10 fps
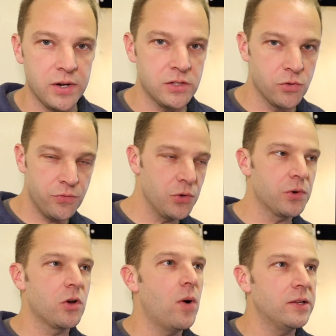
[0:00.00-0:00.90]
right? So if you
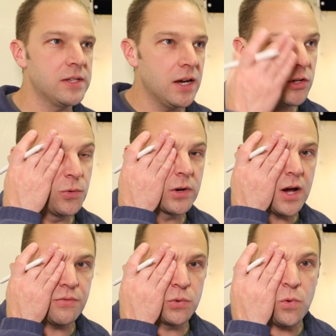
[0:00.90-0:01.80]
were to go outside and you were to
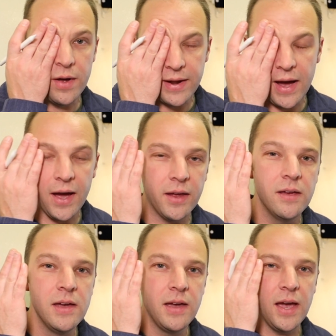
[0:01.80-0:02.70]
cover one eye
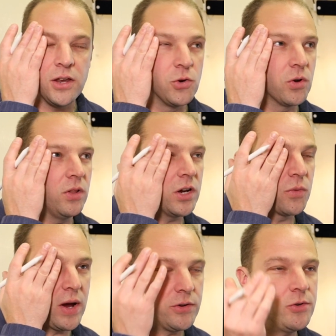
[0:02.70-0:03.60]
and you were to look
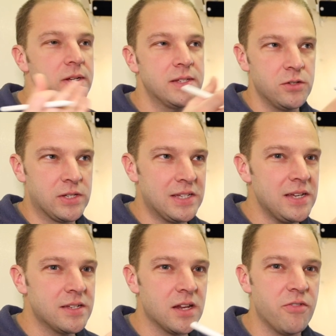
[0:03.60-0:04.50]
around, you could still
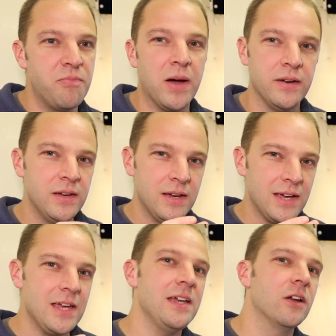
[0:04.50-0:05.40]
see stuff, but
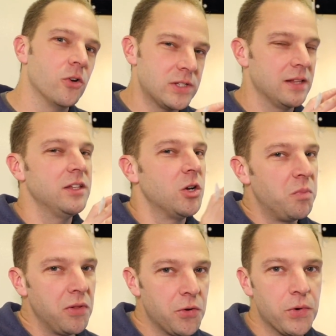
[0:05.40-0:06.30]
you know, it's a little
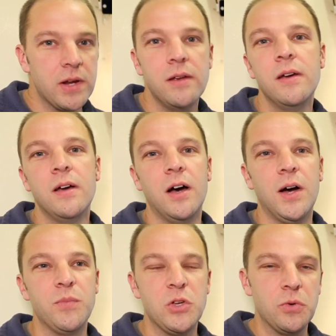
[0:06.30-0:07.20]
blurry.
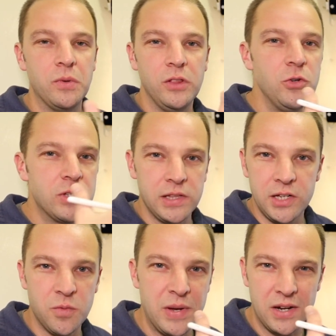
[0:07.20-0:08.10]
You lose a
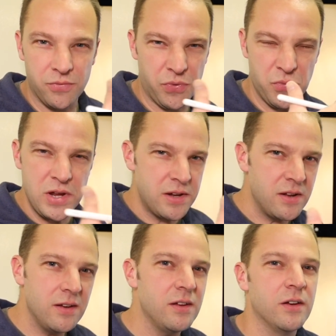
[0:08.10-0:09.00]
little bit of
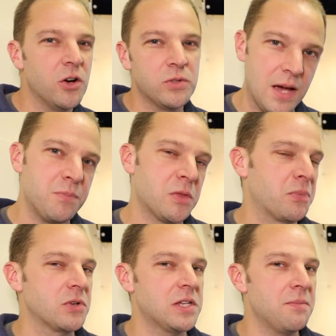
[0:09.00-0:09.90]
3D, you know, depth
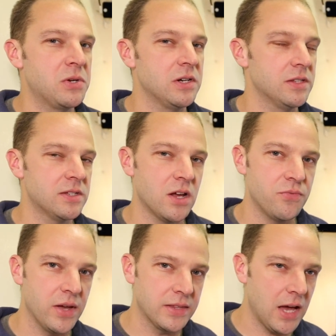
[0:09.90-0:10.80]
perception and
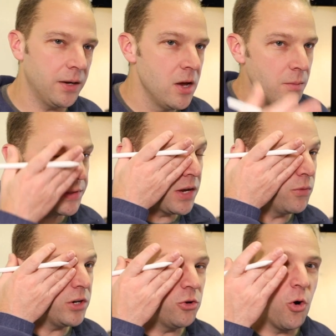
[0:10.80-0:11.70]
stuff like that. But then
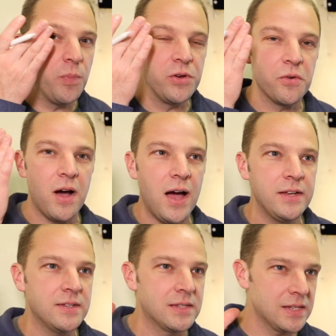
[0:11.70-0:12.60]
when you open your
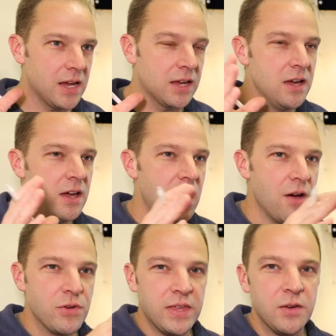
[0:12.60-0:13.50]
eyes, it's like
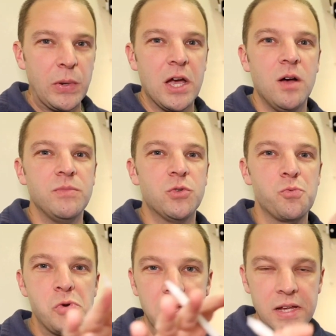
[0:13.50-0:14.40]
everything becomes
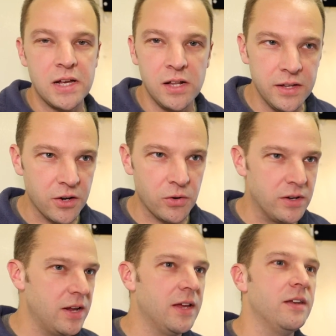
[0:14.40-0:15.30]
really clear
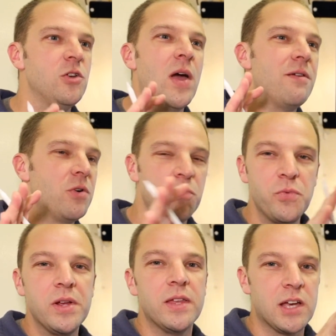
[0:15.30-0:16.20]
and you have a
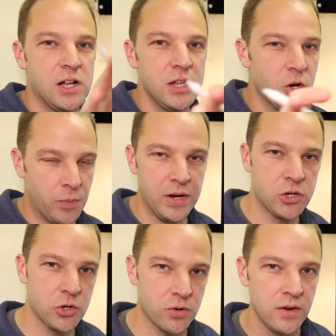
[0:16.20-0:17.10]
really clear
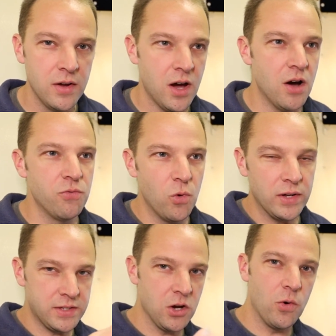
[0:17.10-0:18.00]
picture of
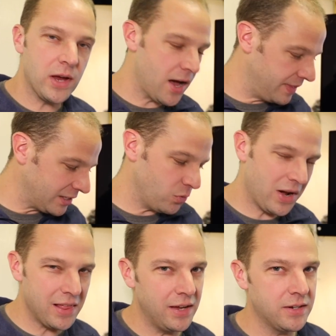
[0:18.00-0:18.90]
what's going on. That's
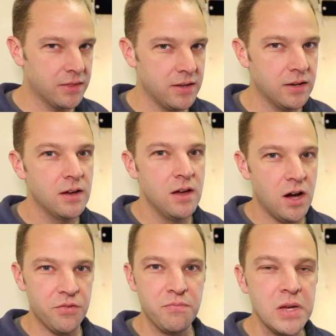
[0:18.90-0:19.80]
what I like to think
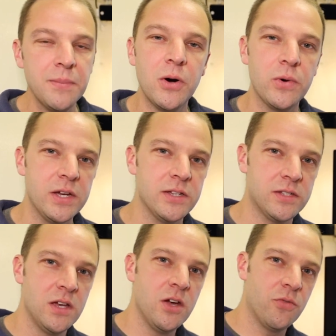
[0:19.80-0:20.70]
of MIMO
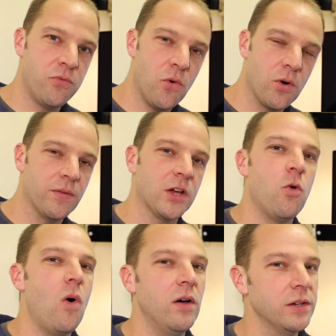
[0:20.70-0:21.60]
is for the
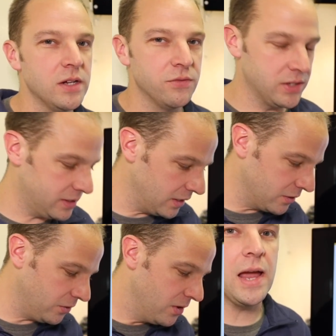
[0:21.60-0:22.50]
quality of the
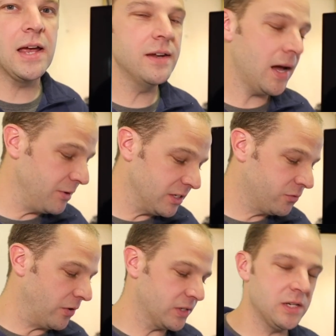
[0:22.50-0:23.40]
signal. And I mean,
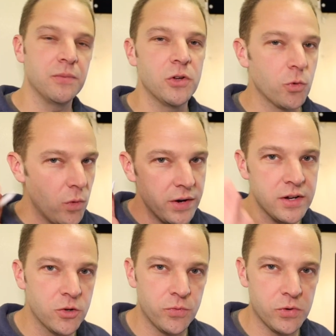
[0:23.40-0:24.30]
it's very similar, one
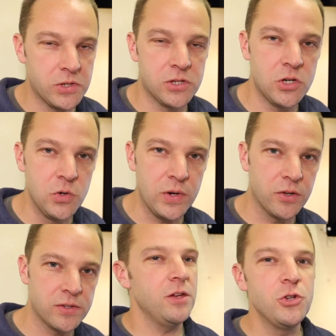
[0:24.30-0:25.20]
ear versus two
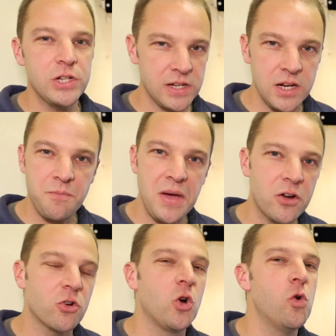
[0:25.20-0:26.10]
ears. You just get a
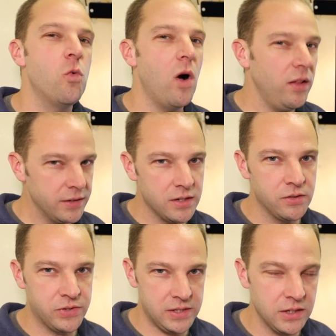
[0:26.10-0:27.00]
better quality
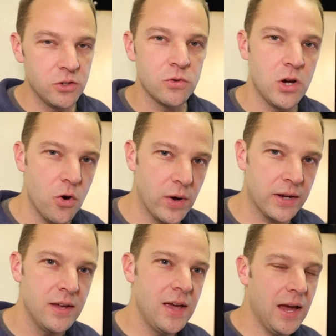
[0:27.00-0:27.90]
of signal
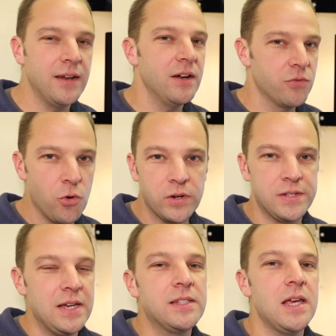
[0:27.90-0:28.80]
going. And then of
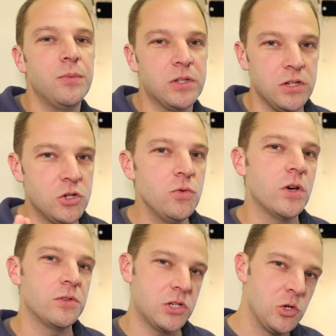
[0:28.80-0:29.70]
course it's able to do
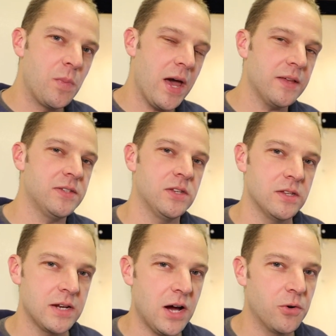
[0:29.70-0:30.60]
those two paths to
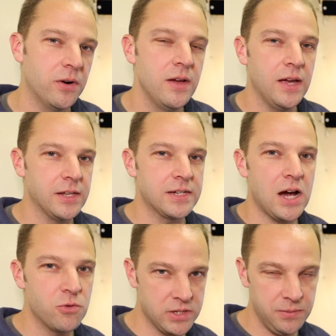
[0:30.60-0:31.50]
the tower and the
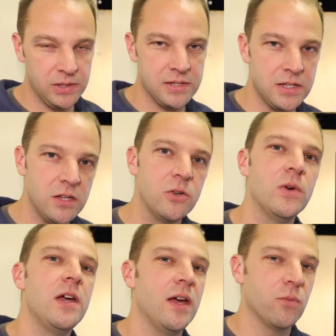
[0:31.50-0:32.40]
tower's able to see you
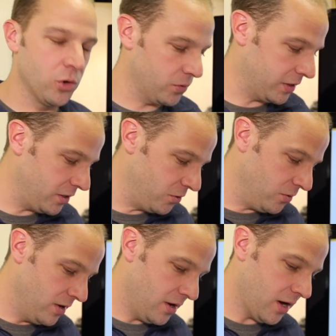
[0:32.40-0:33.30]
and work with
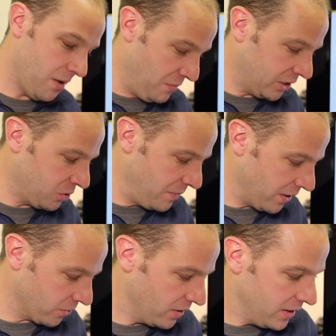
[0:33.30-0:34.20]
you much better.